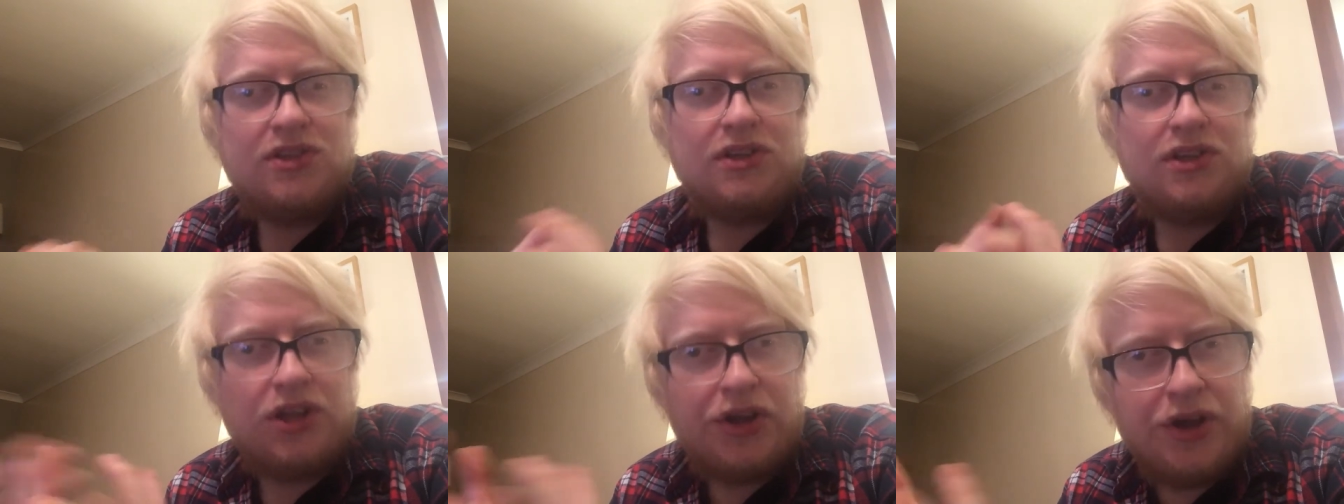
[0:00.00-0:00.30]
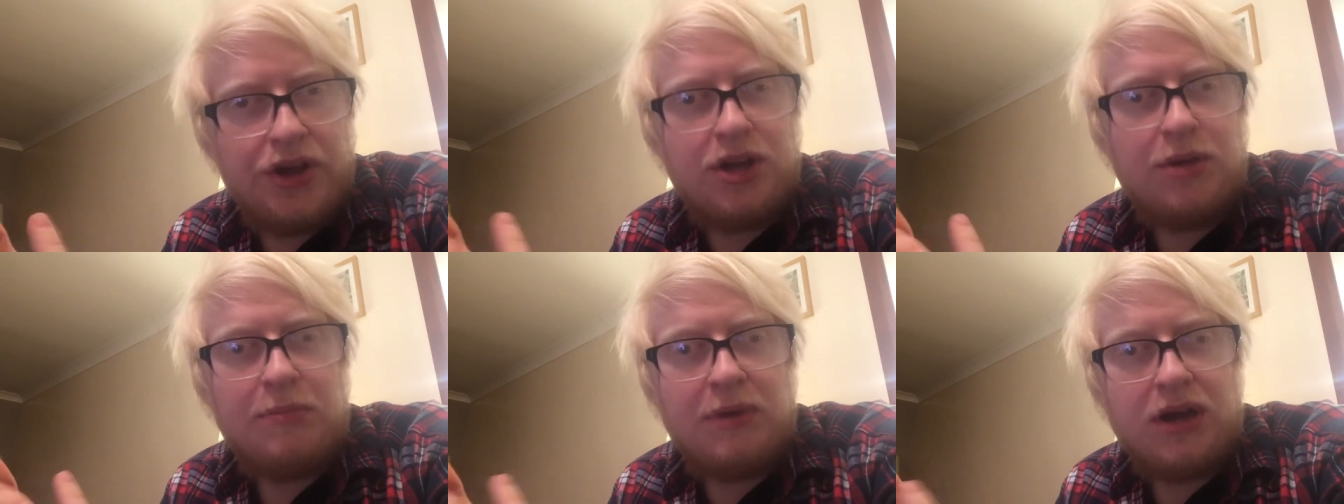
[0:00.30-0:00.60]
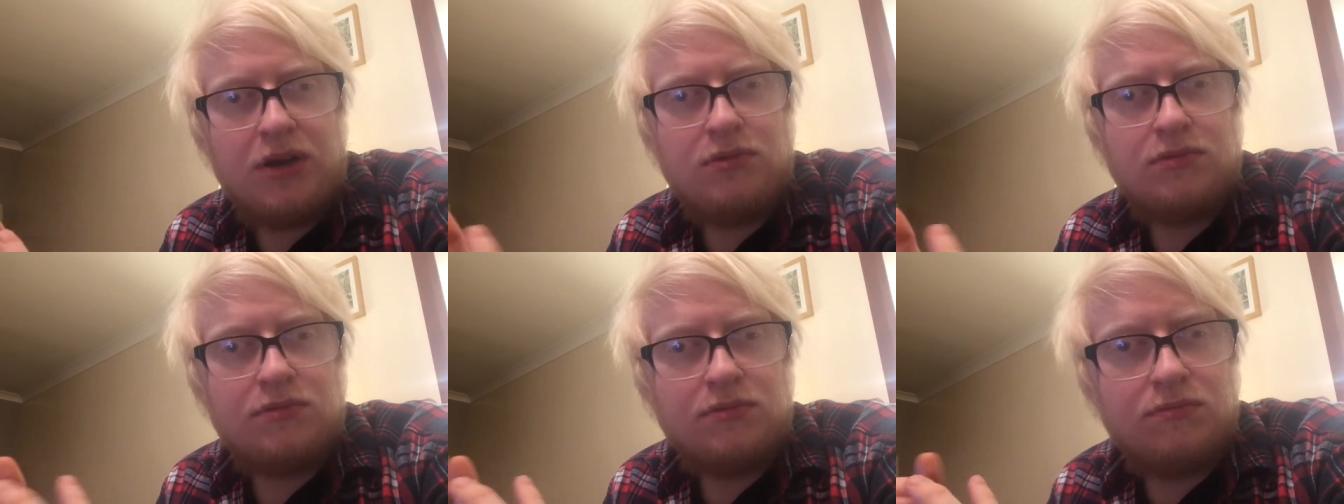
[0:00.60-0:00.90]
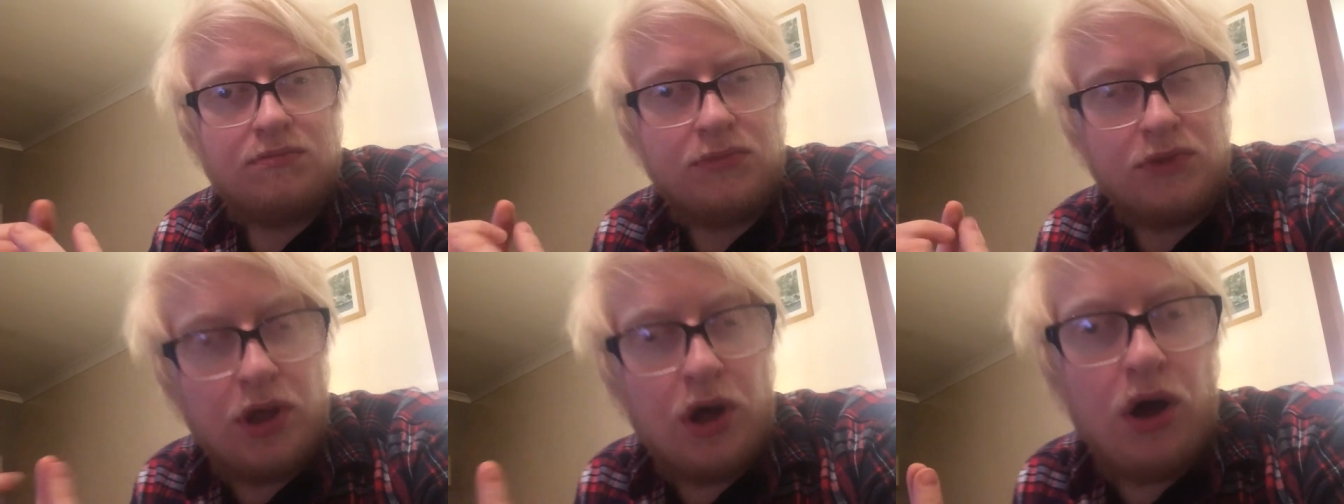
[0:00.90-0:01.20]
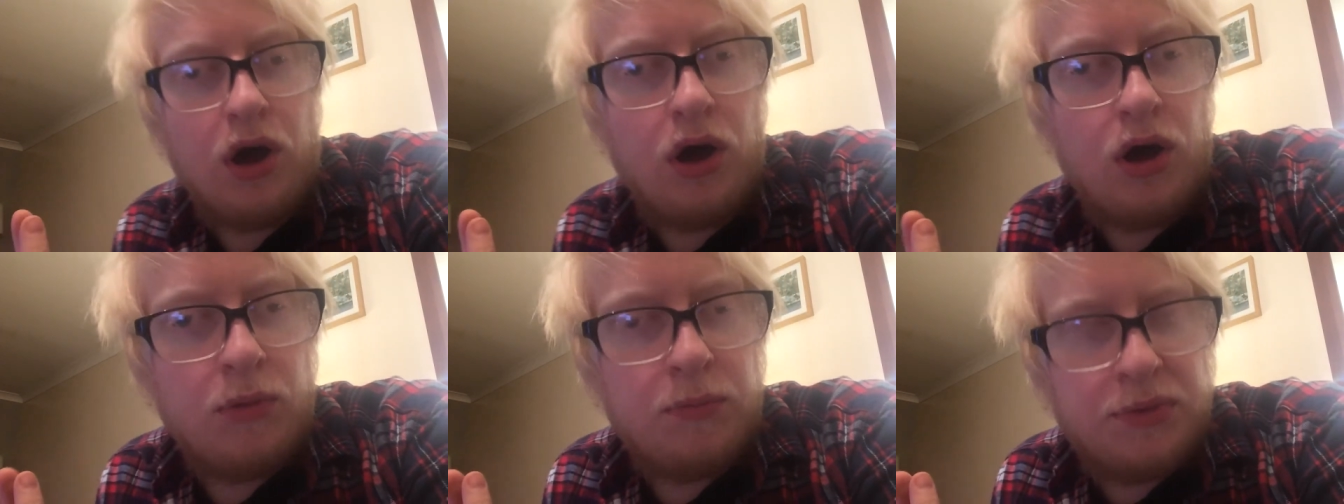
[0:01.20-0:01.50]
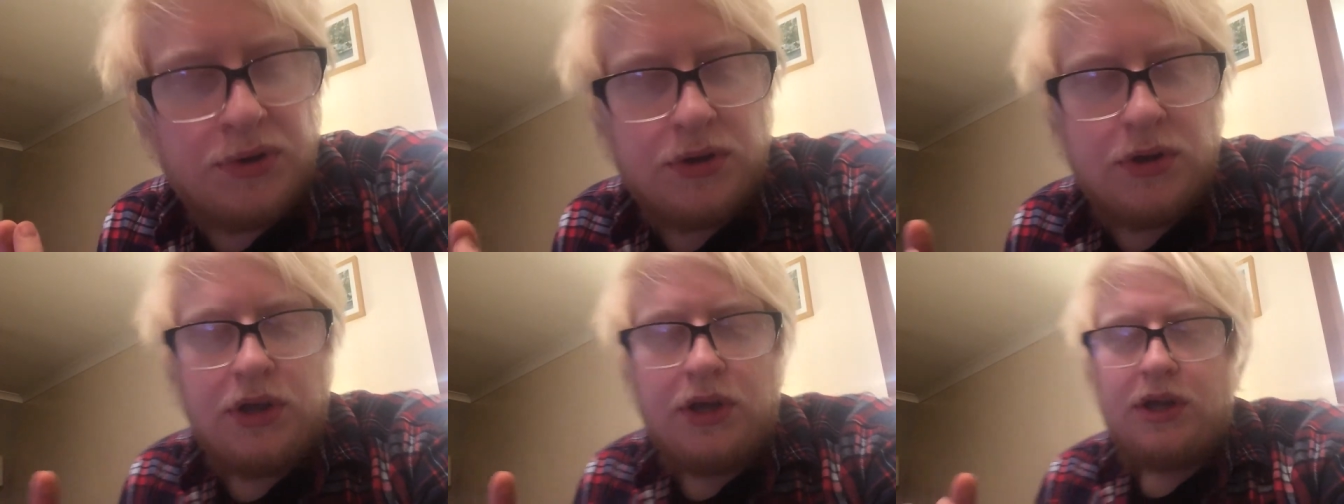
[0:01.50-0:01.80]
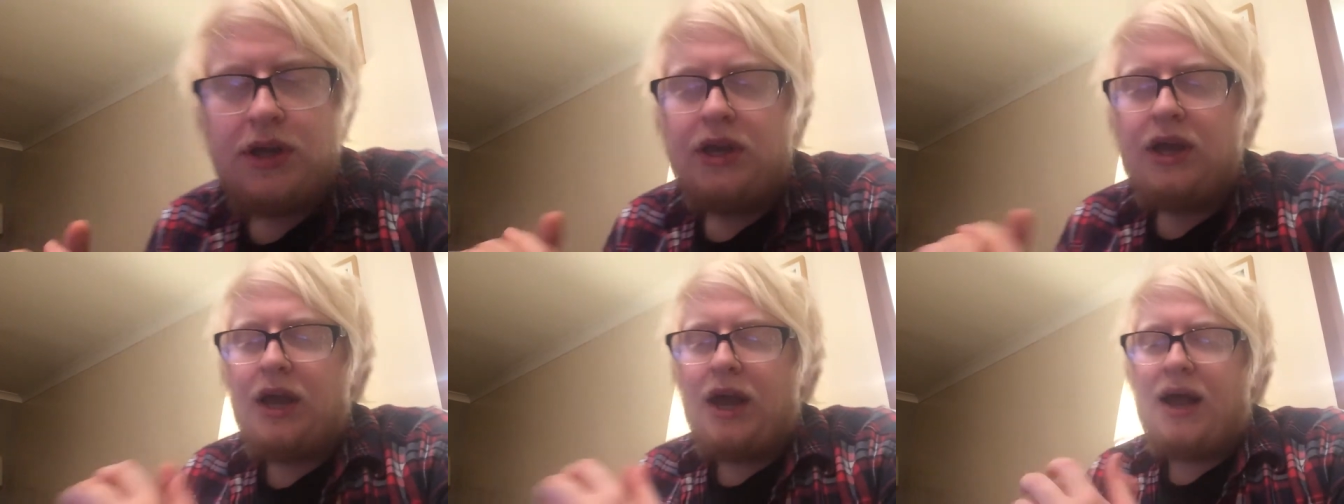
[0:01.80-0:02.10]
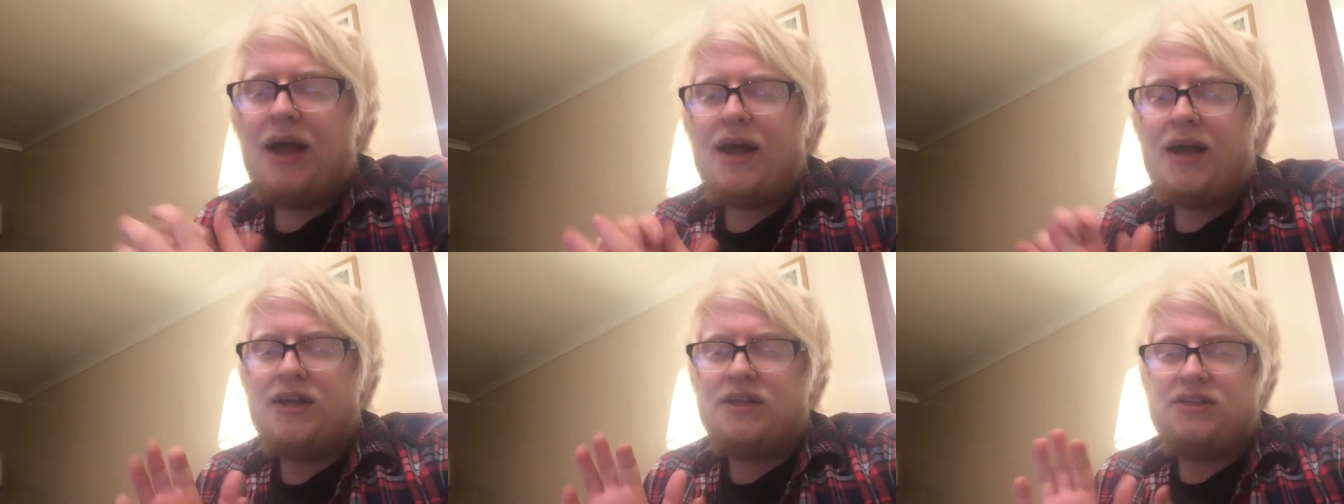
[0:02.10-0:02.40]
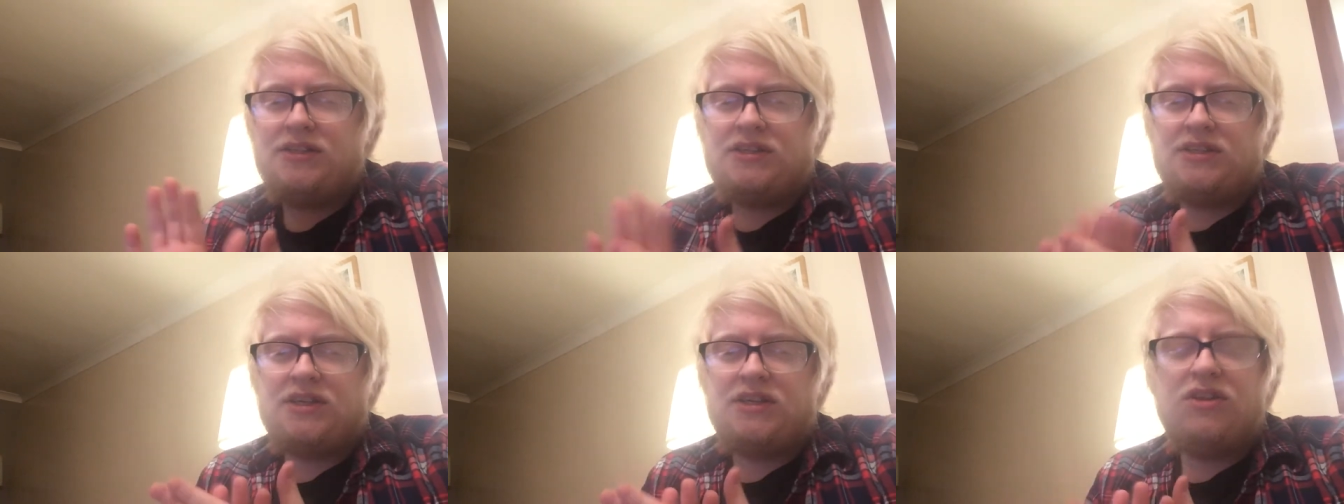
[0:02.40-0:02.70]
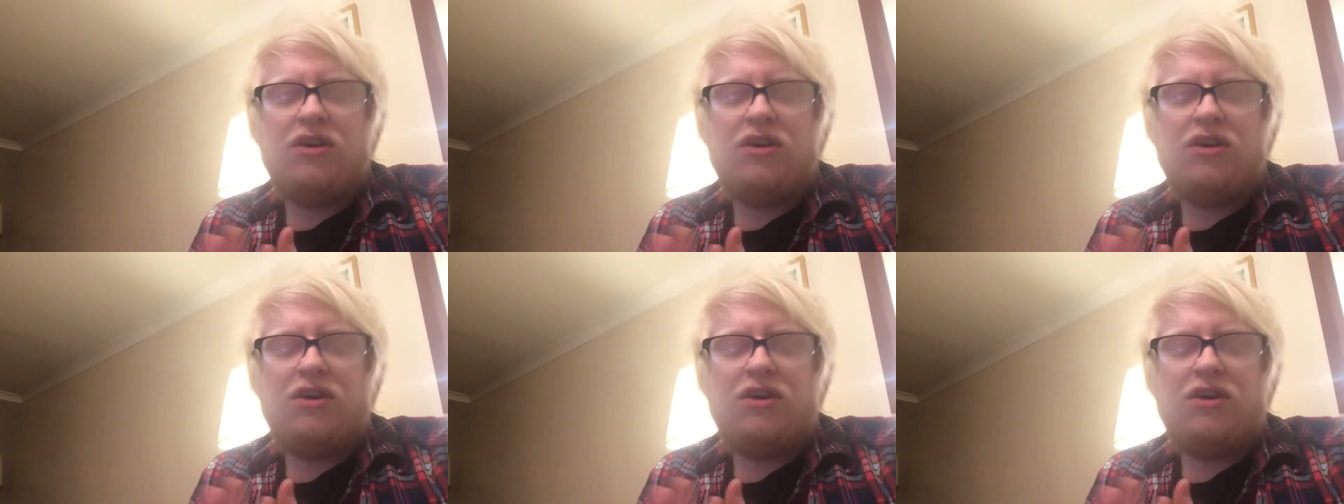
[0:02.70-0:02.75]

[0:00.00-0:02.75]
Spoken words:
and learn about the hop. And